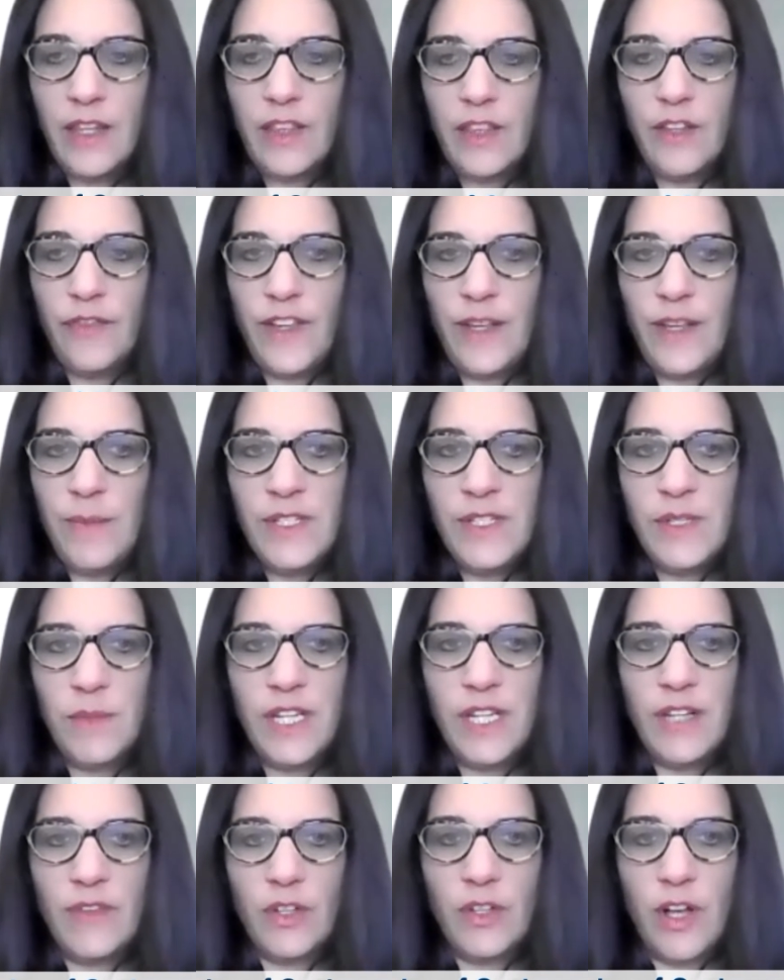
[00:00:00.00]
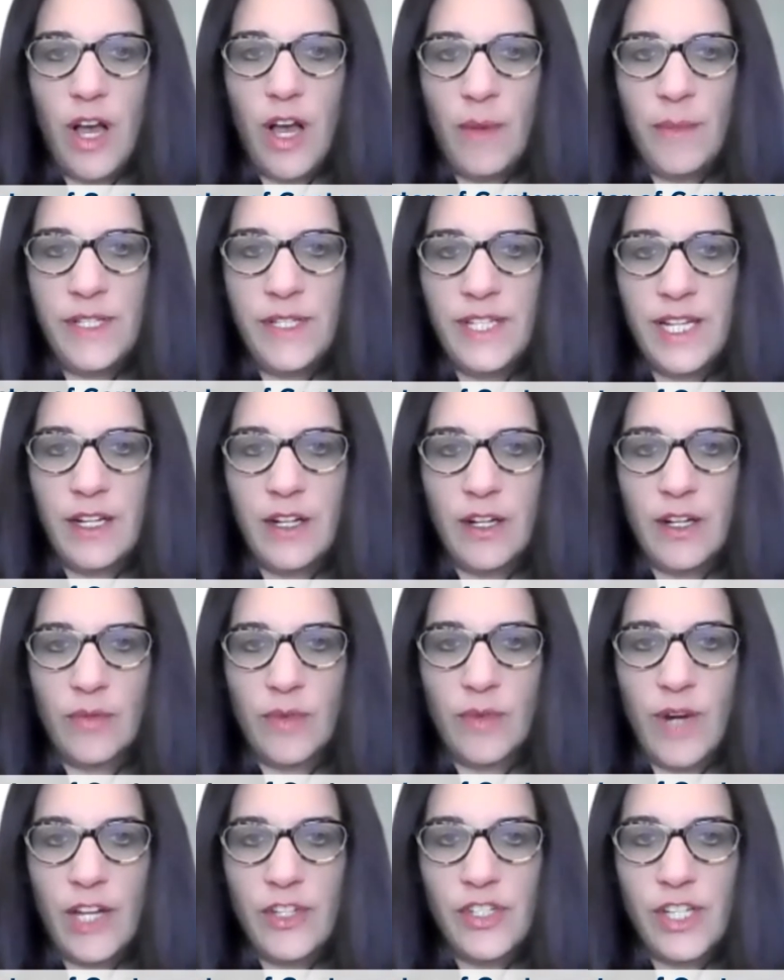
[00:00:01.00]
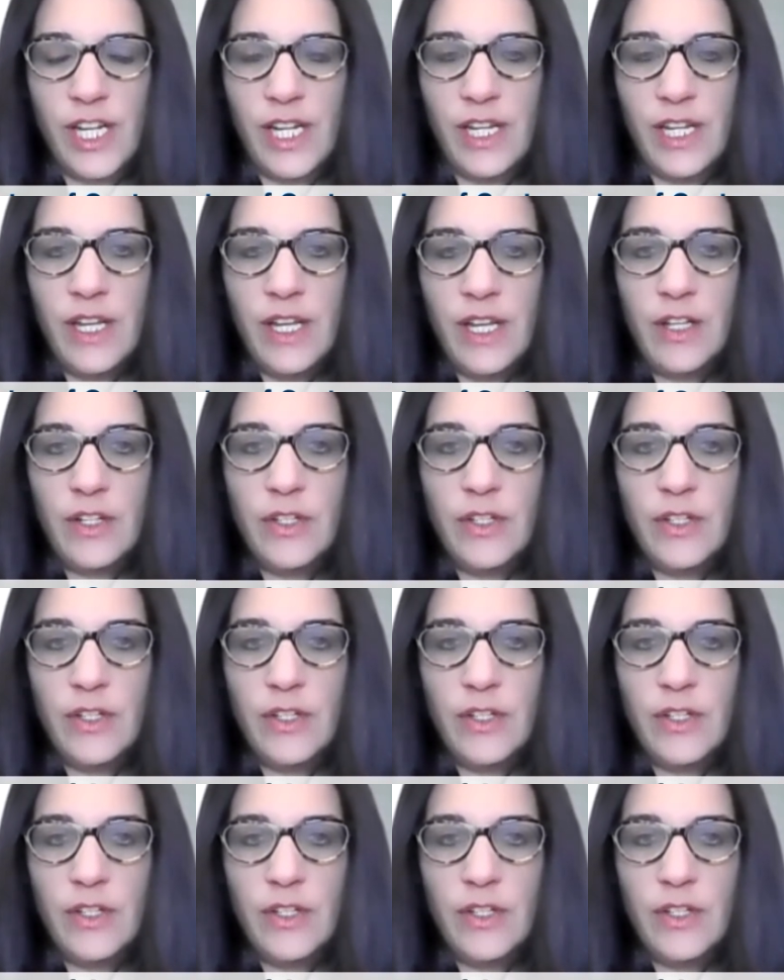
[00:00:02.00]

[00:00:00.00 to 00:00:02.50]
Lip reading: The famous medieval commentator, Rashi,